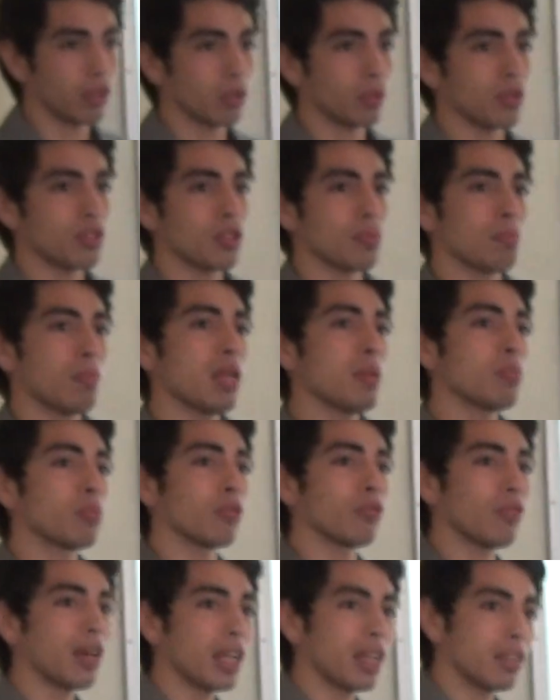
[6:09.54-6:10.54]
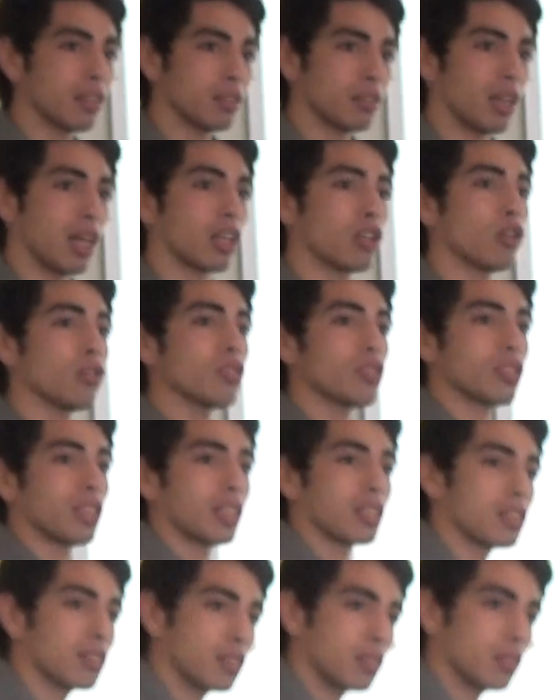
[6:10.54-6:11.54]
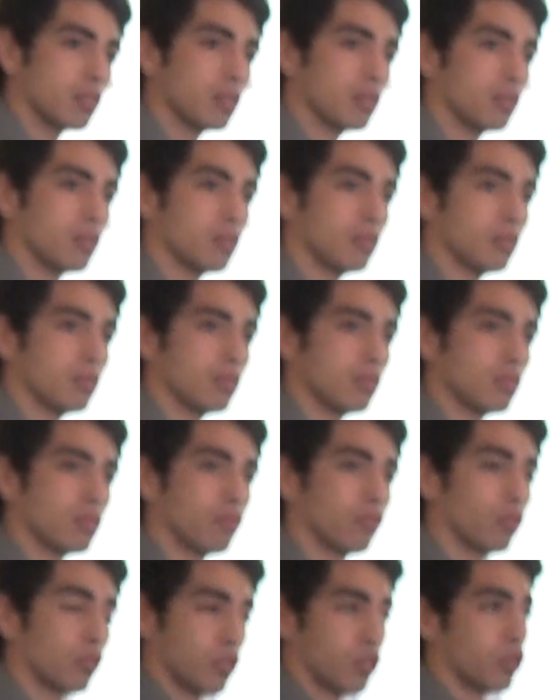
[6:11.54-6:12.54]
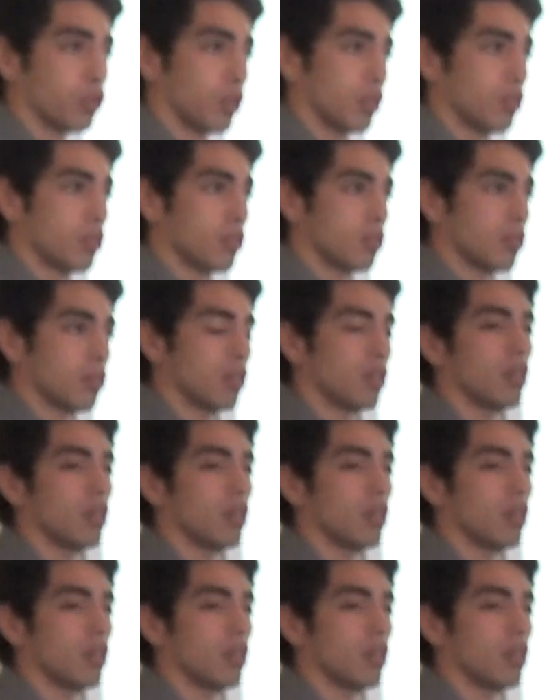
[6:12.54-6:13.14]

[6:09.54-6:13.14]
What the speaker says: language may provide a context for students,